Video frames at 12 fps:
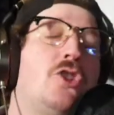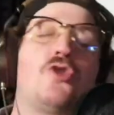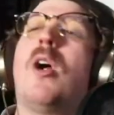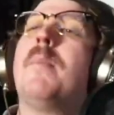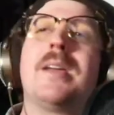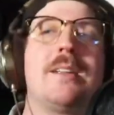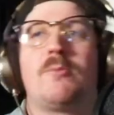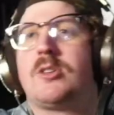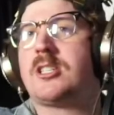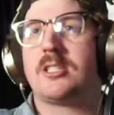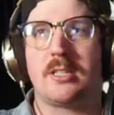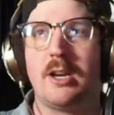drumming,
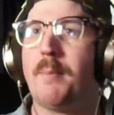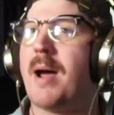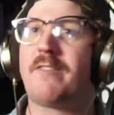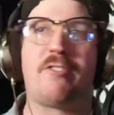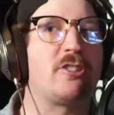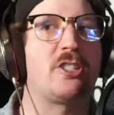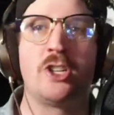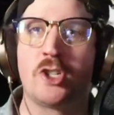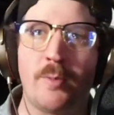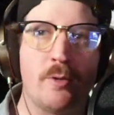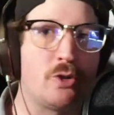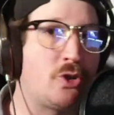which is, my first
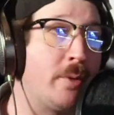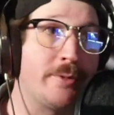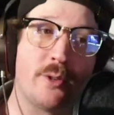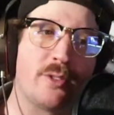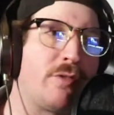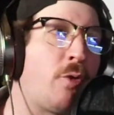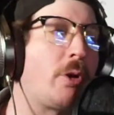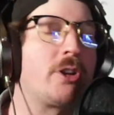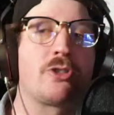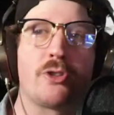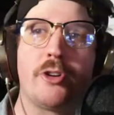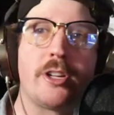instrument was drums when I was 4
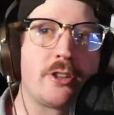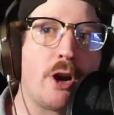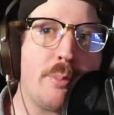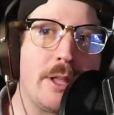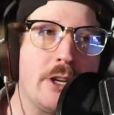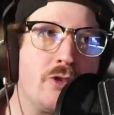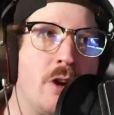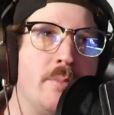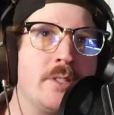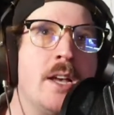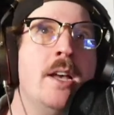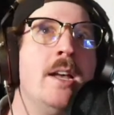years old. I started playing
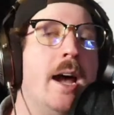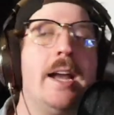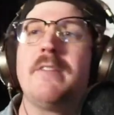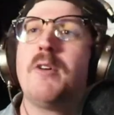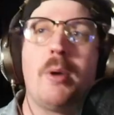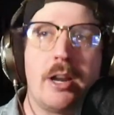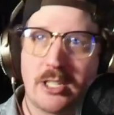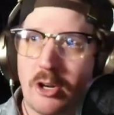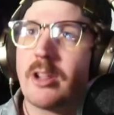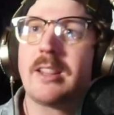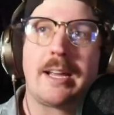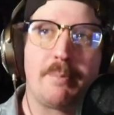drums. And even when I
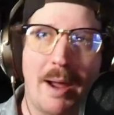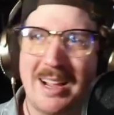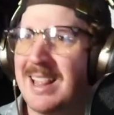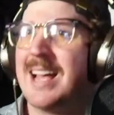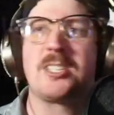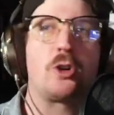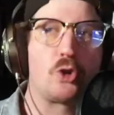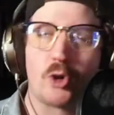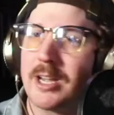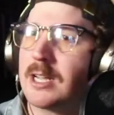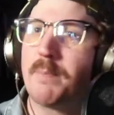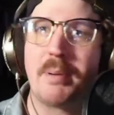started like my classical
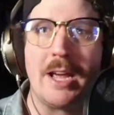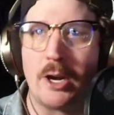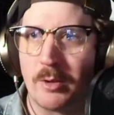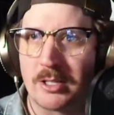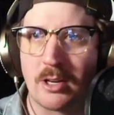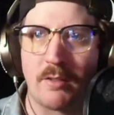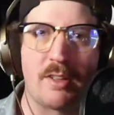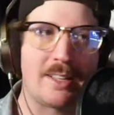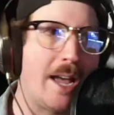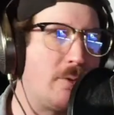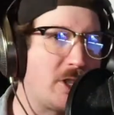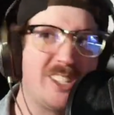training in piano and stuff like
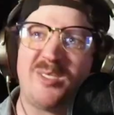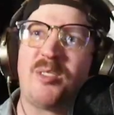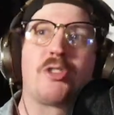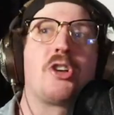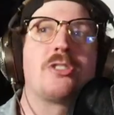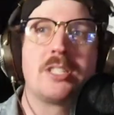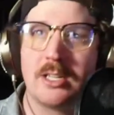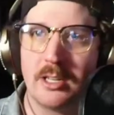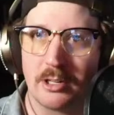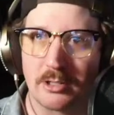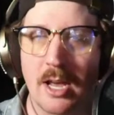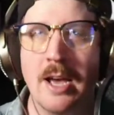that, which I did for 13
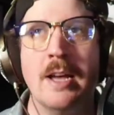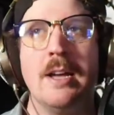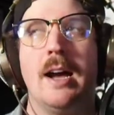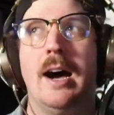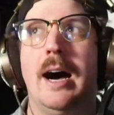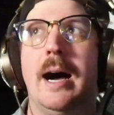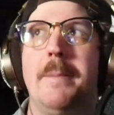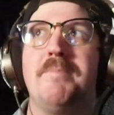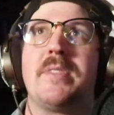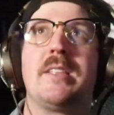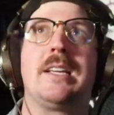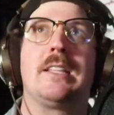years,
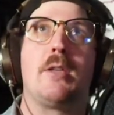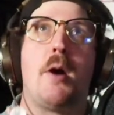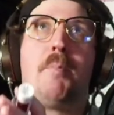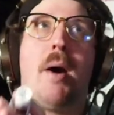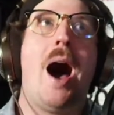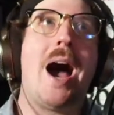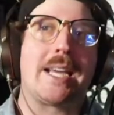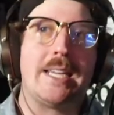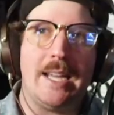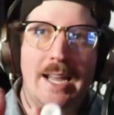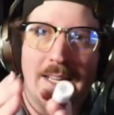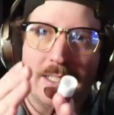the
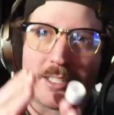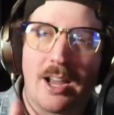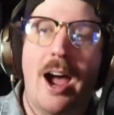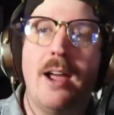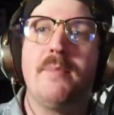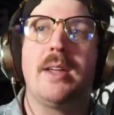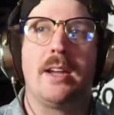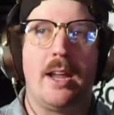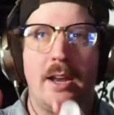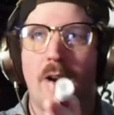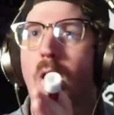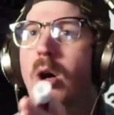pocket and timing
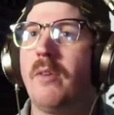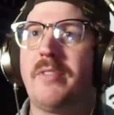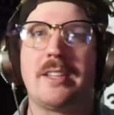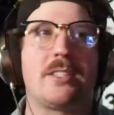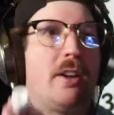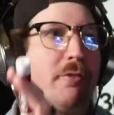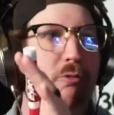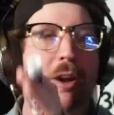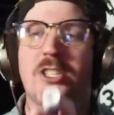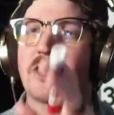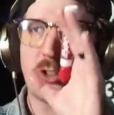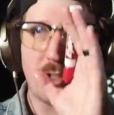and all of that stuff,
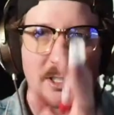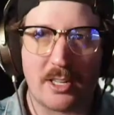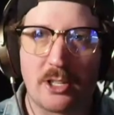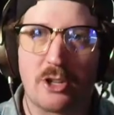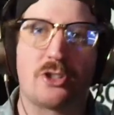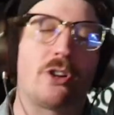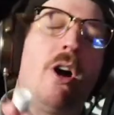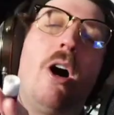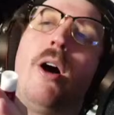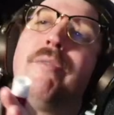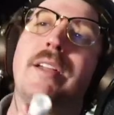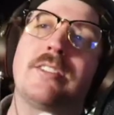register and signature,
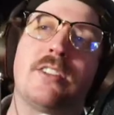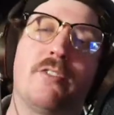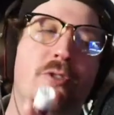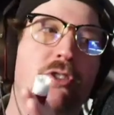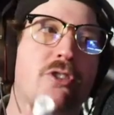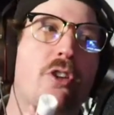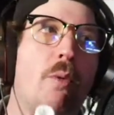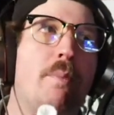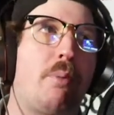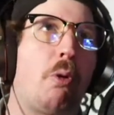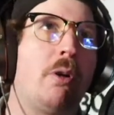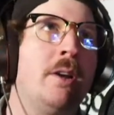all of that stuff was so
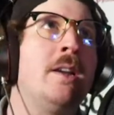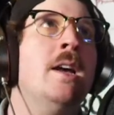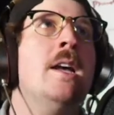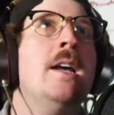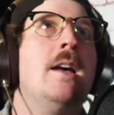important.